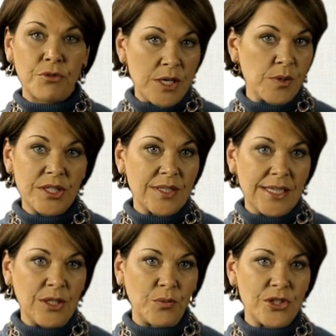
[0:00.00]

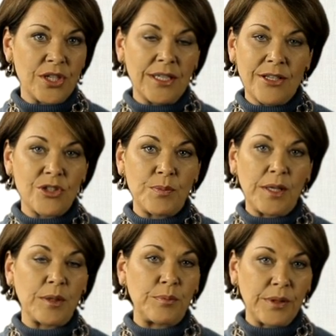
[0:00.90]
frequency in which it needs to be
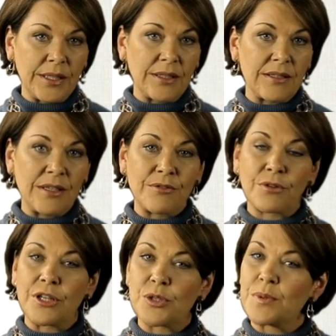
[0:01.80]
completed
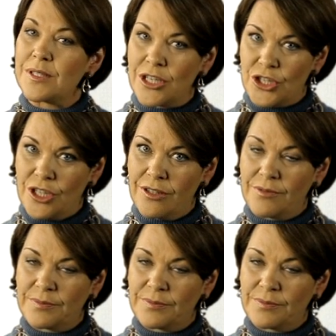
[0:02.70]
for each position.